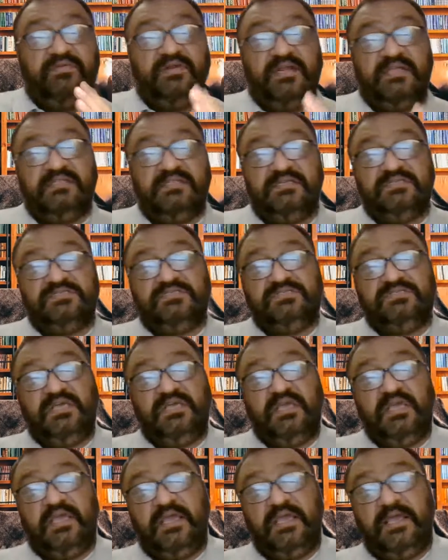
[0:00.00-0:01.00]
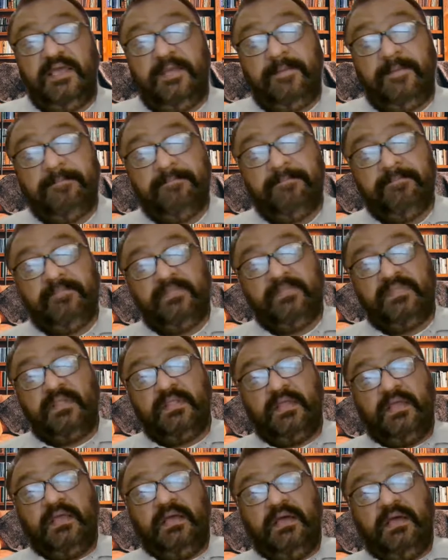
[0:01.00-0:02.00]
would rather say
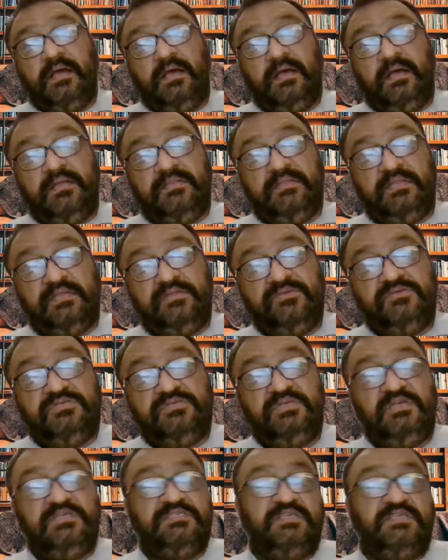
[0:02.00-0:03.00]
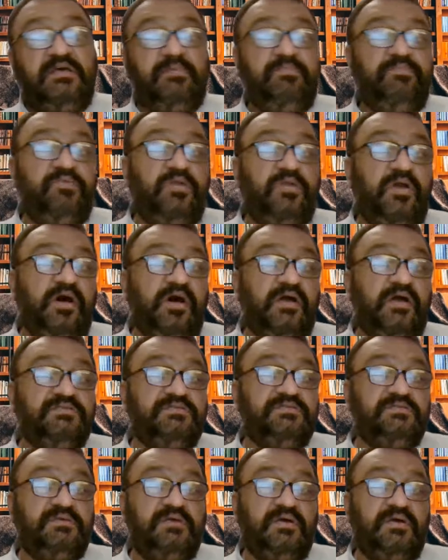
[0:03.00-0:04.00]
that you see some
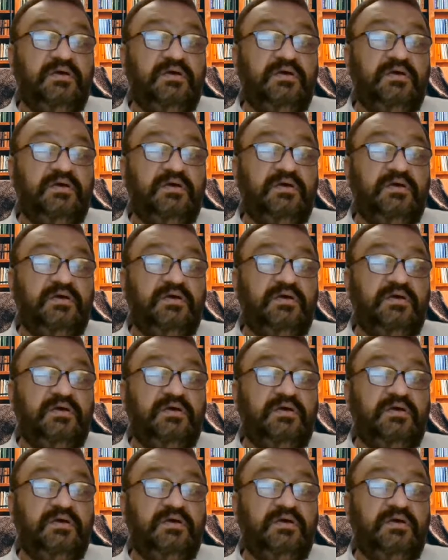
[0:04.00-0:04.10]
blogs,